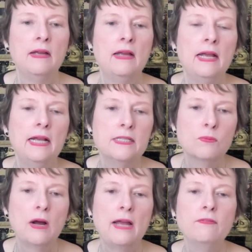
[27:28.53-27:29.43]
His
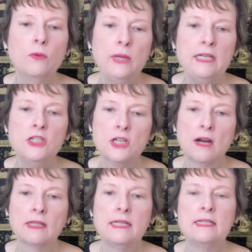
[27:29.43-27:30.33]
wife, Queen
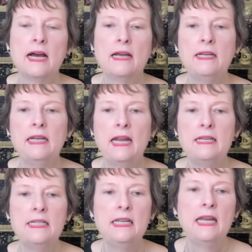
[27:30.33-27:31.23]
Charlotte, died in
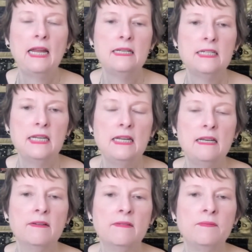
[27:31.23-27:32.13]
1818.
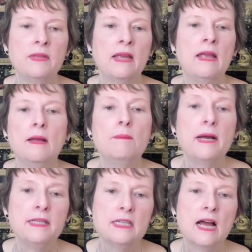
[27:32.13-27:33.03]
By
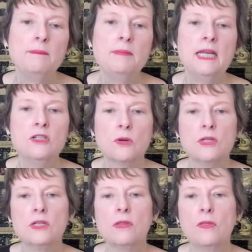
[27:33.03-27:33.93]
the time King
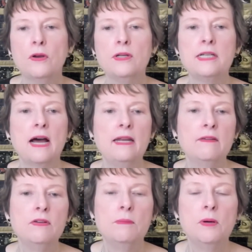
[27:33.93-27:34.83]
George III died
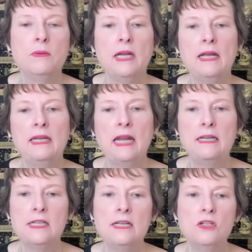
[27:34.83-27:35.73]
of pneumonia in
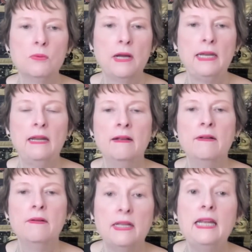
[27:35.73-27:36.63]
1820,
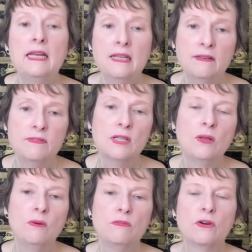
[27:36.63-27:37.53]
he had lived
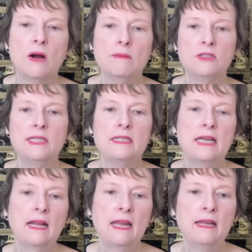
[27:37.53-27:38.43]
alone for almost a
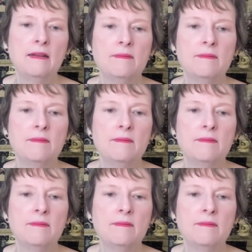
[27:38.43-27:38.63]
decade.